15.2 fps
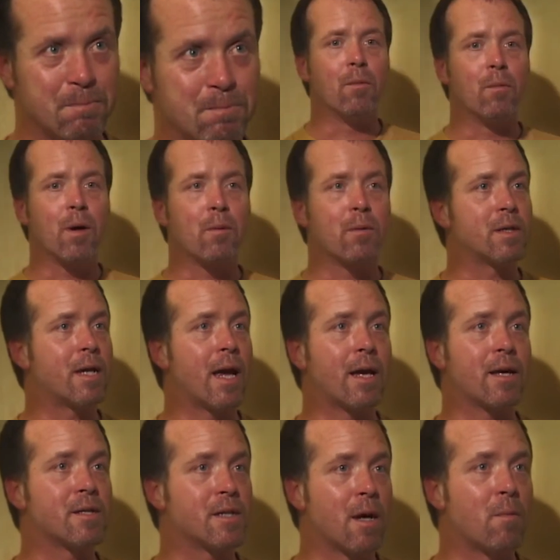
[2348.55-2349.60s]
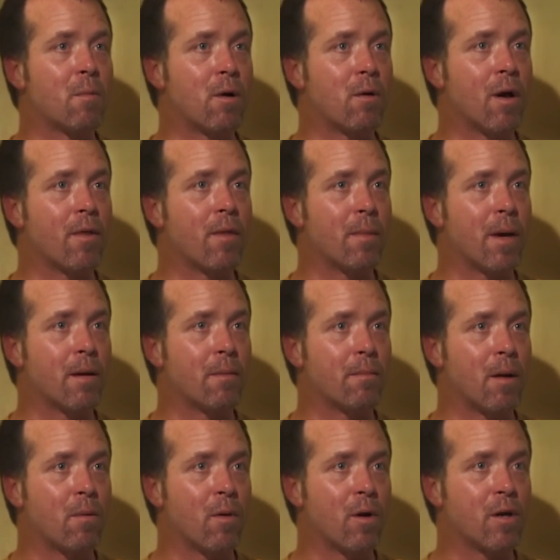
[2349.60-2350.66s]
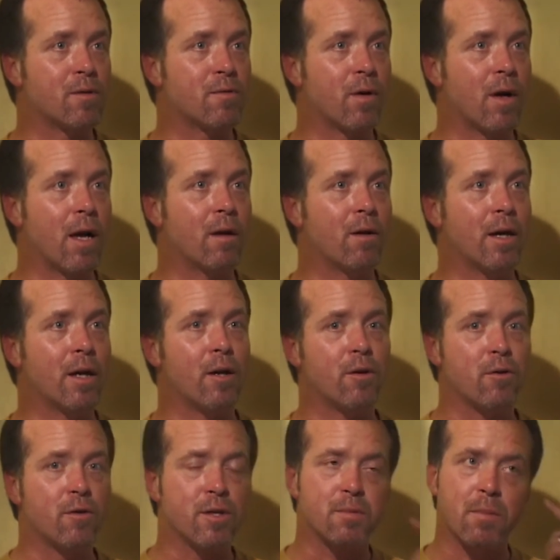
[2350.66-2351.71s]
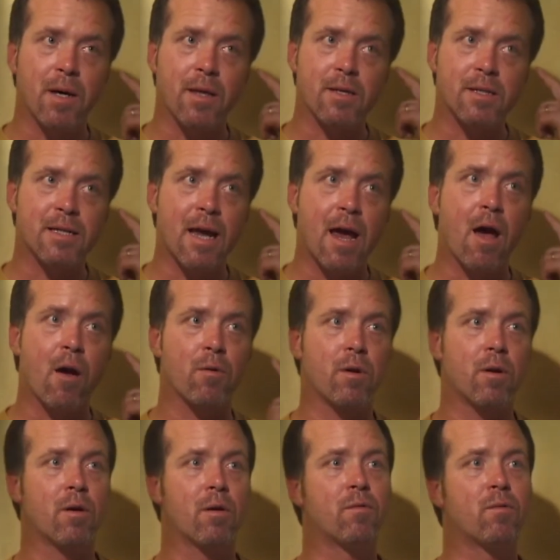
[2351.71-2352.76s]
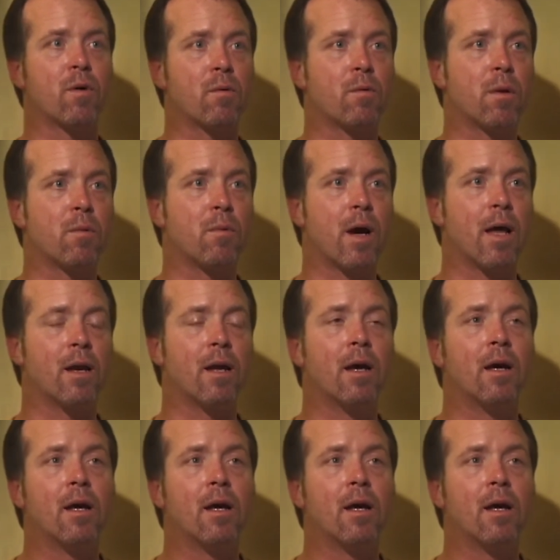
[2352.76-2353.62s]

We were taken somewhere on the Bentwaters flight line. I knew this by the sound of where we went.